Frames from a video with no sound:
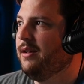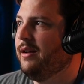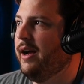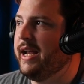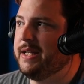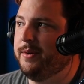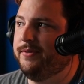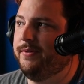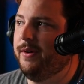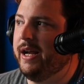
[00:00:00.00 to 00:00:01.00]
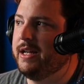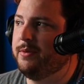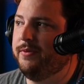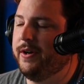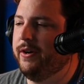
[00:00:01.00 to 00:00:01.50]
I guess we'll
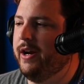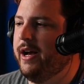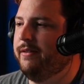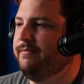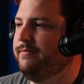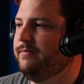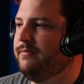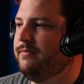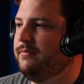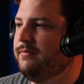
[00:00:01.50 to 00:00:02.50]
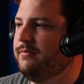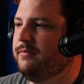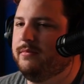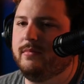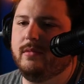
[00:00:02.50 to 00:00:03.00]
figure it out.
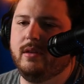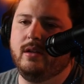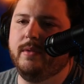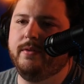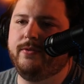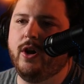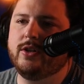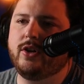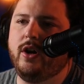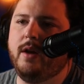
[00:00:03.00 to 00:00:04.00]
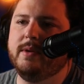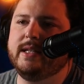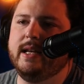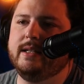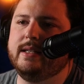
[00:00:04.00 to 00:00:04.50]
Frostguard, I'm gonna
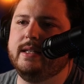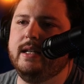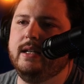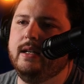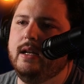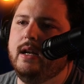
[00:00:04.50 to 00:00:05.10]
say is a C.